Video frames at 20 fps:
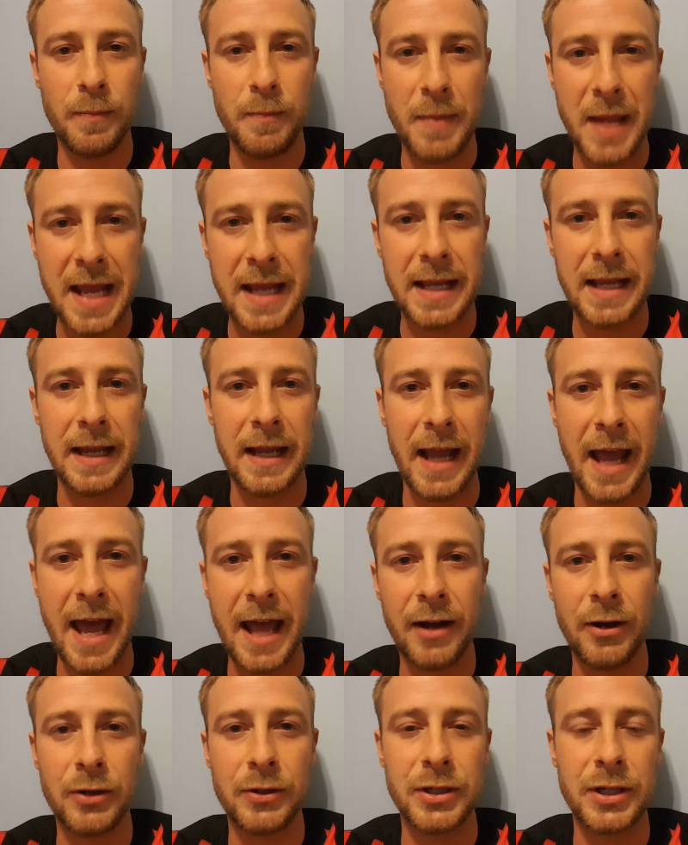making
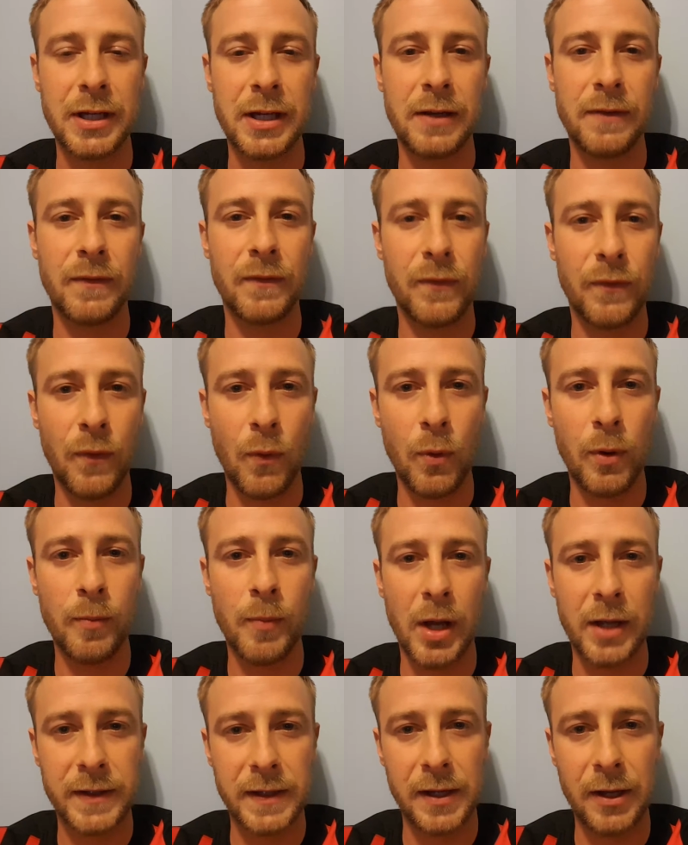energy for
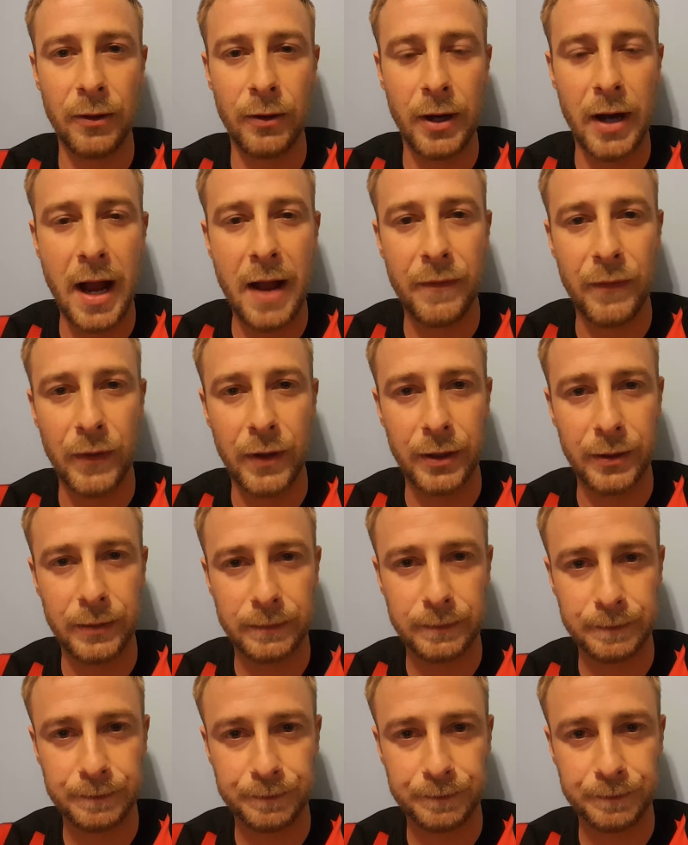muscular effort.